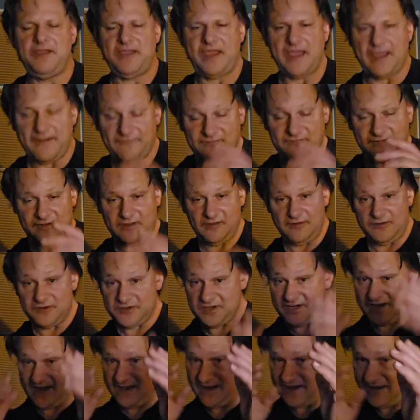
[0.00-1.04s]
You have to
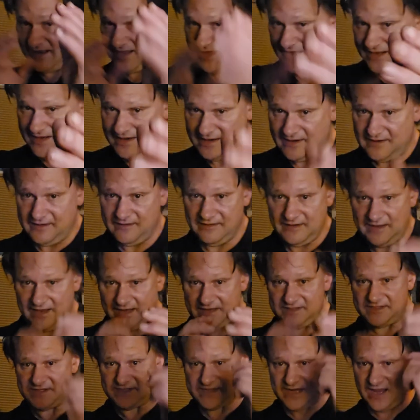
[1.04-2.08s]
learn to get
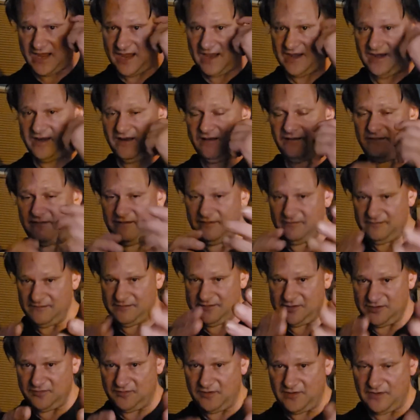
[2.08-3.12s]
inside
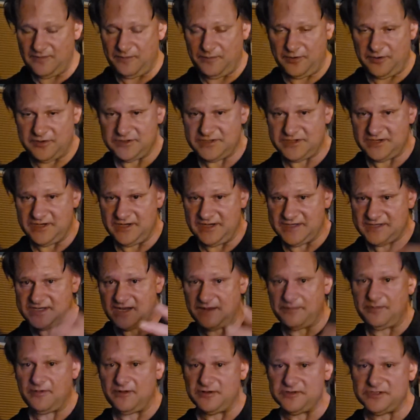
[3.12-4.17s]
to where the person is,
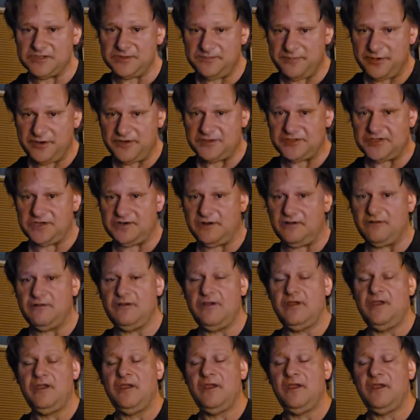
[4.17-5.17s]
up close and personal,